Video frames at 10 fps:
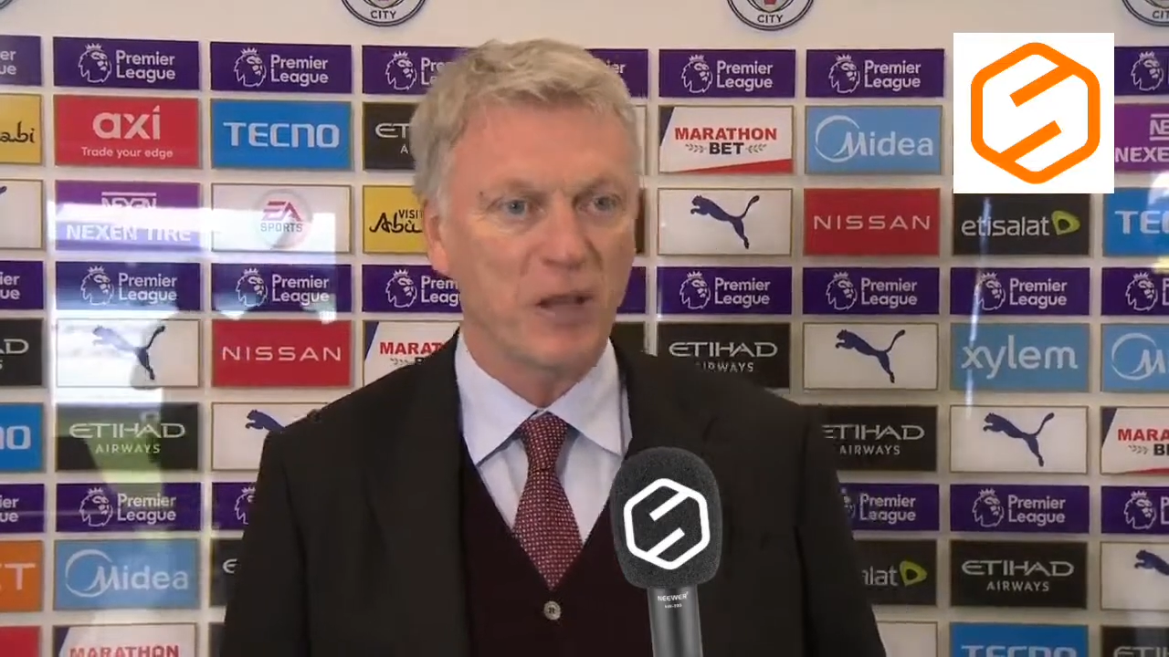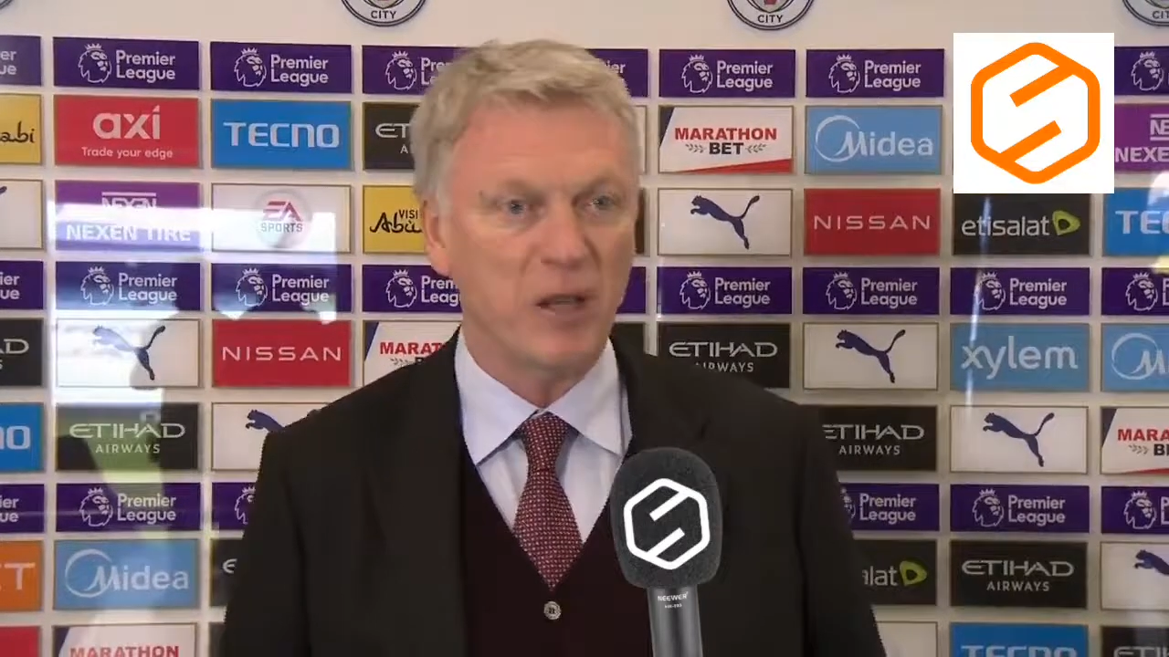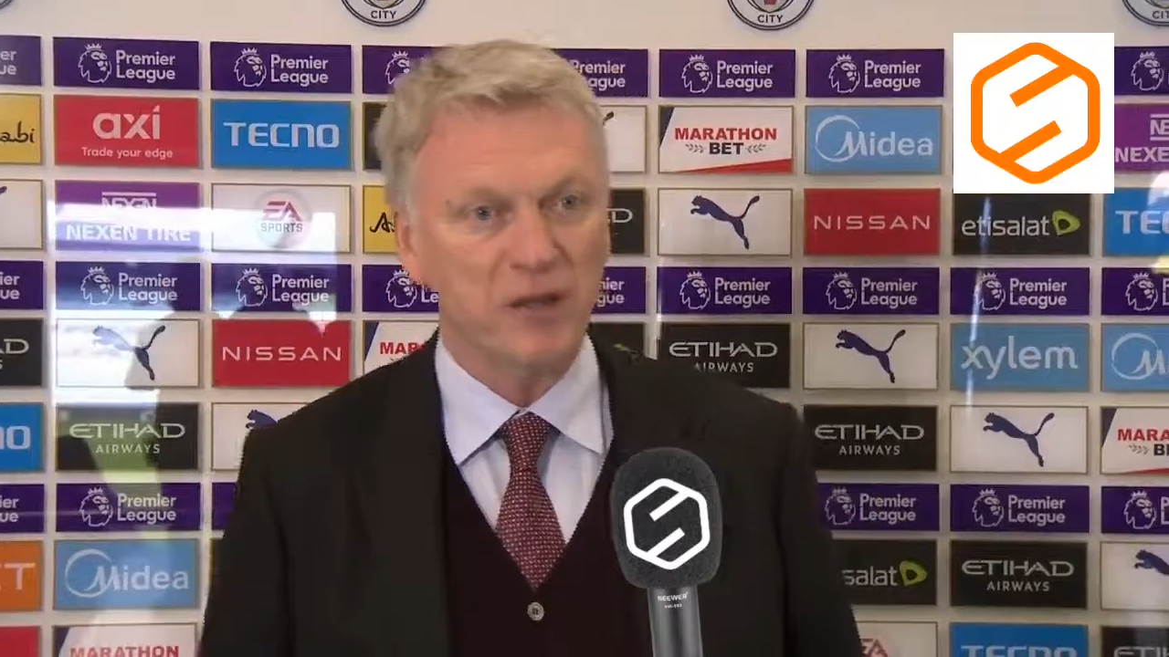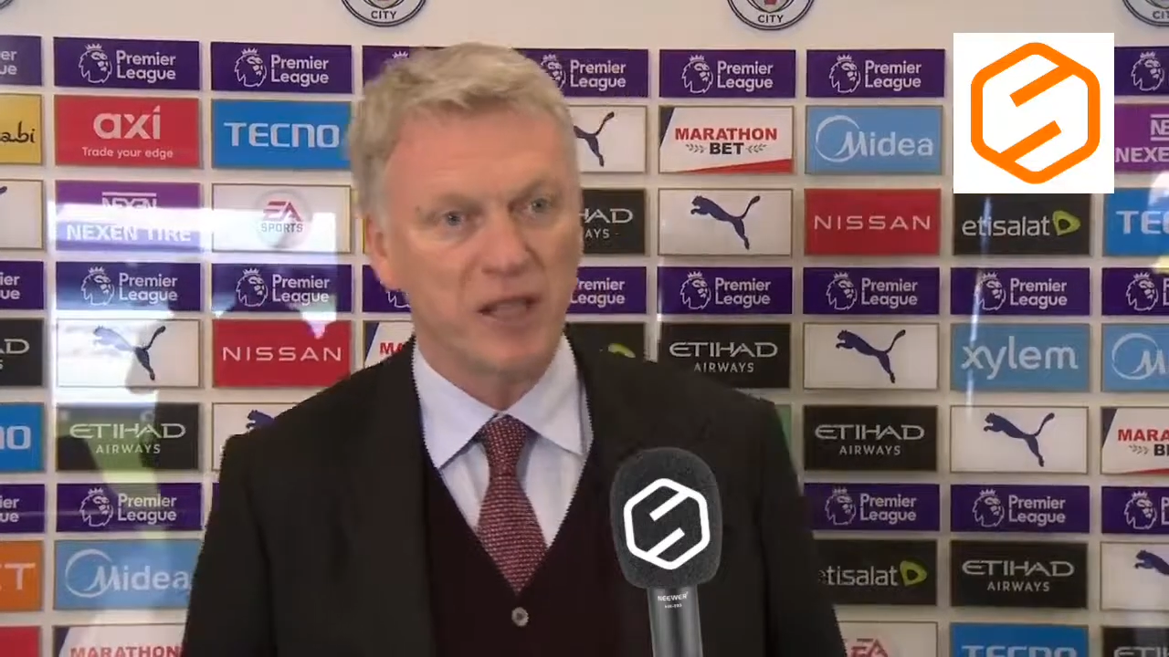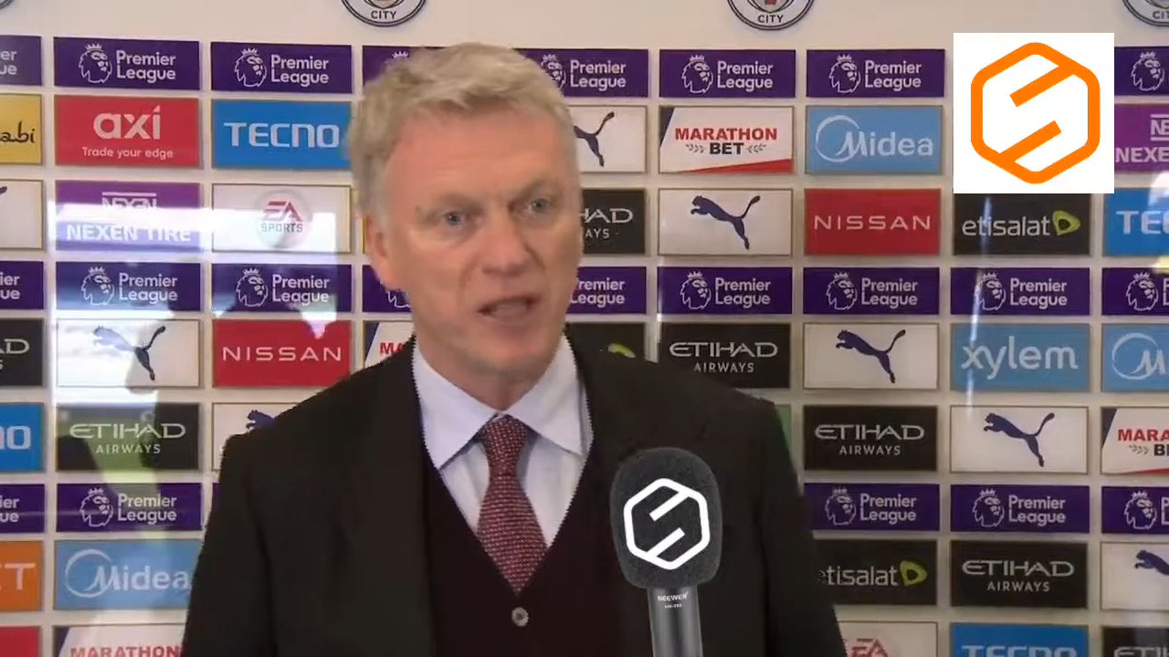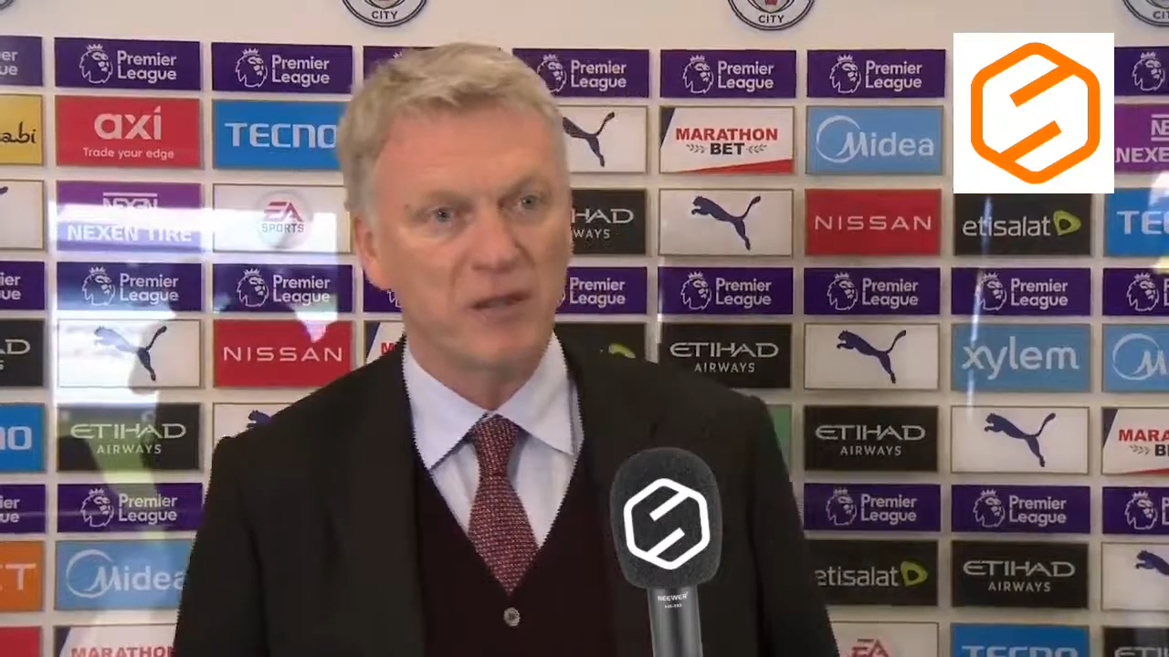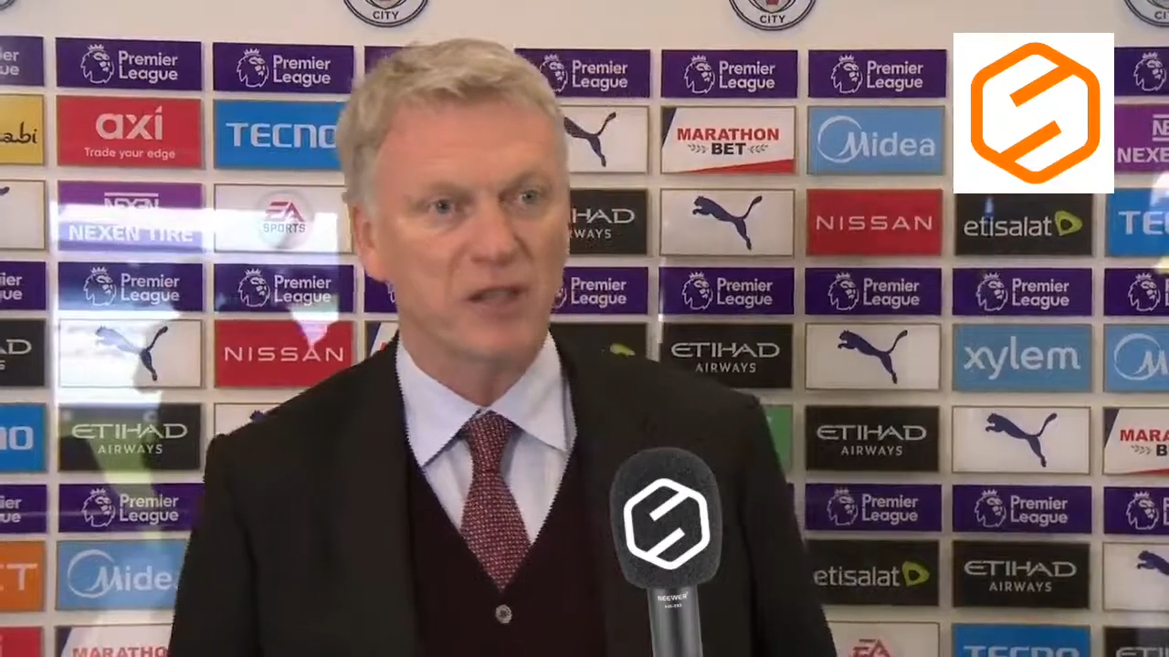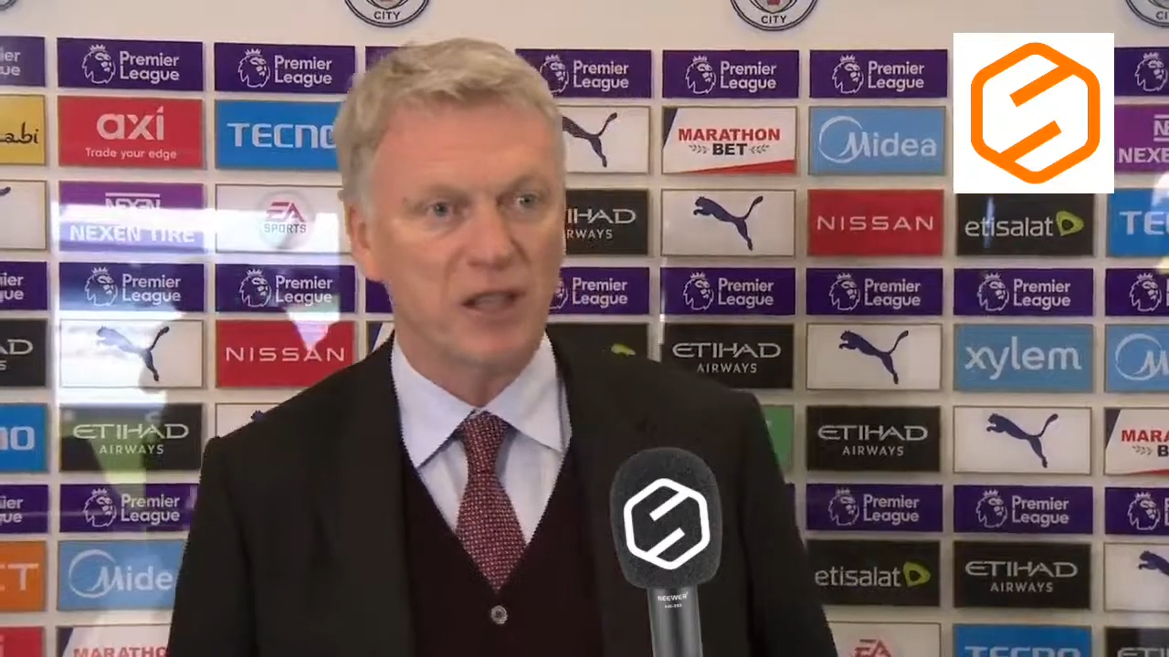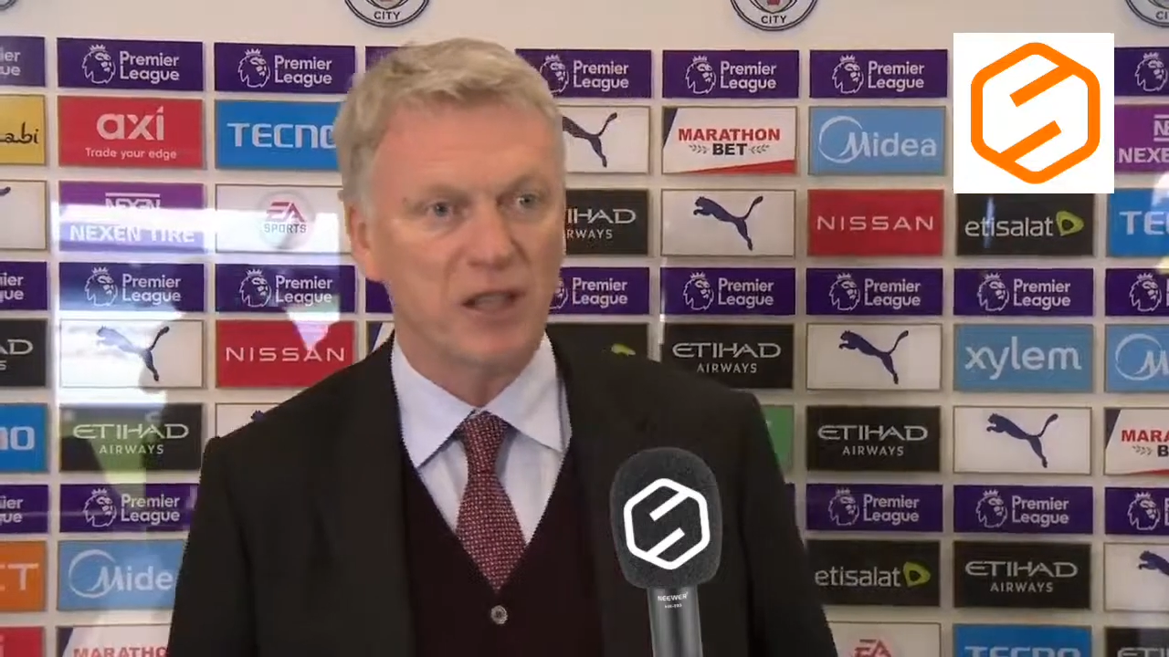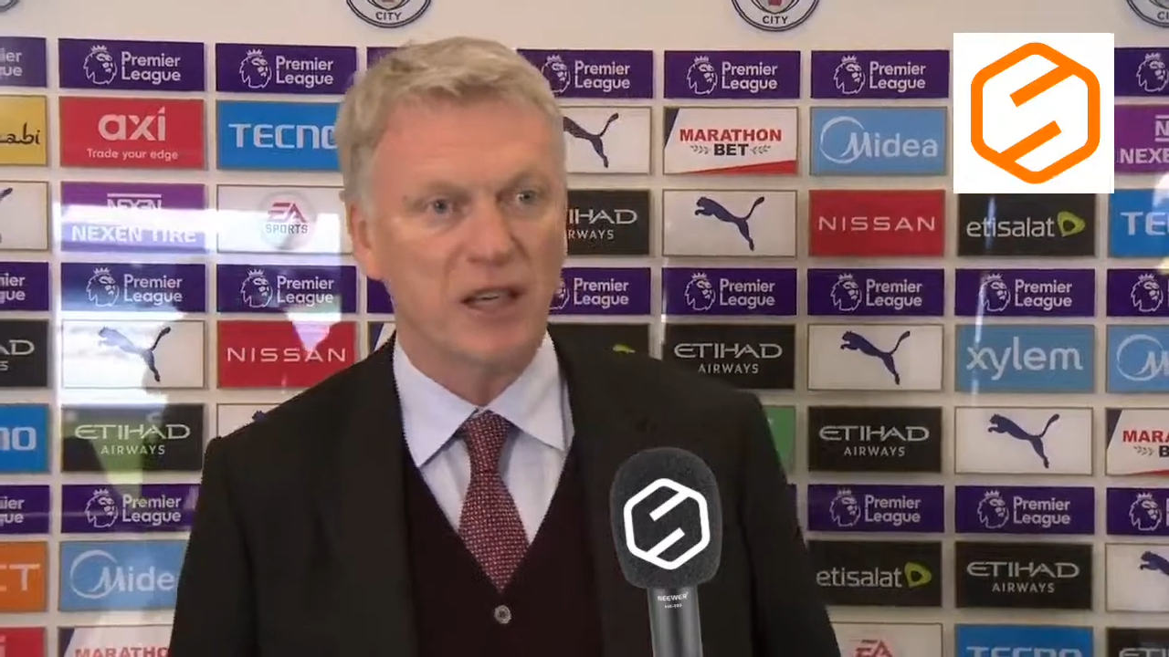saves it
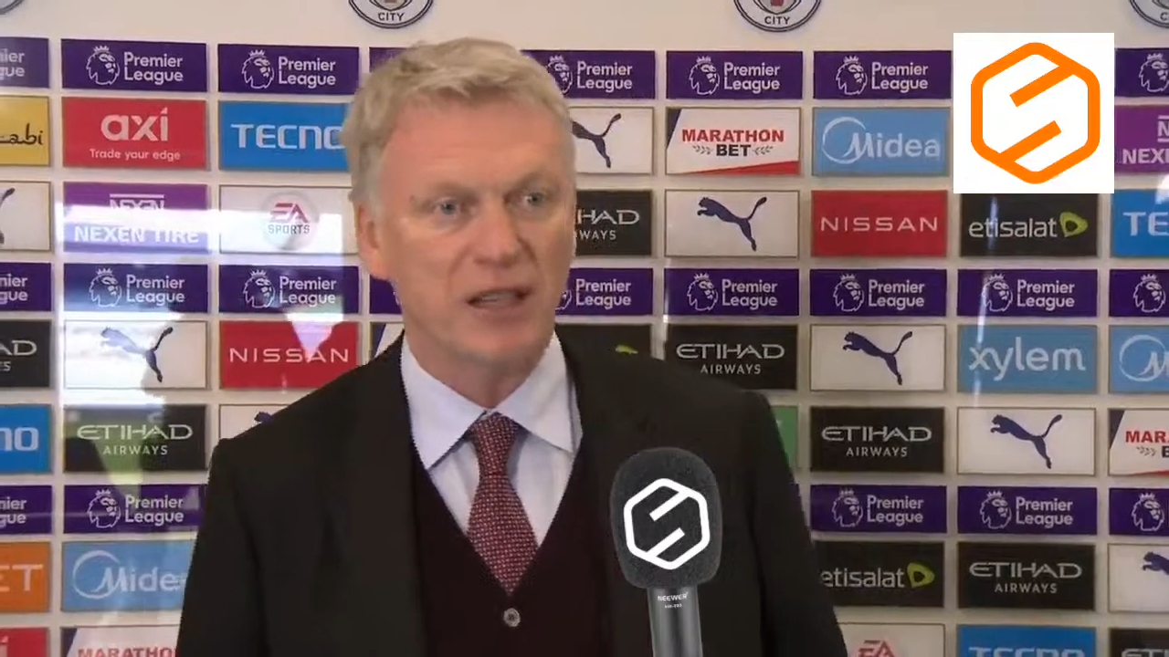or that,